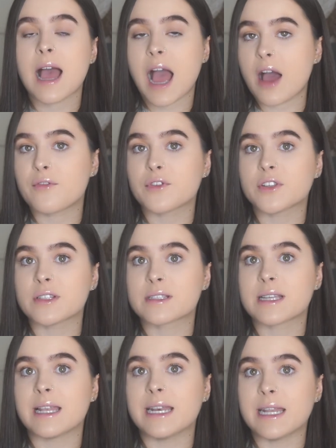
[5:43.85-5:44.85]

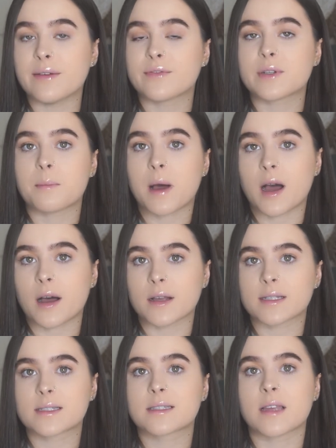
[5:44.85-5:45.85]
haven't lived
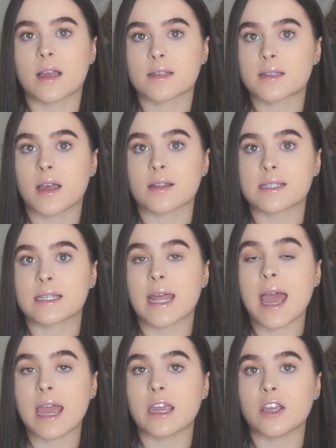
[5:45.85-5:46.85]
past a certain
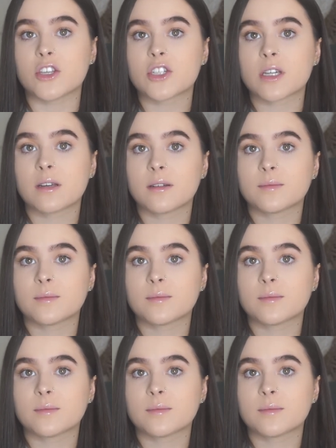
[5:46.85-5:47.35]
age.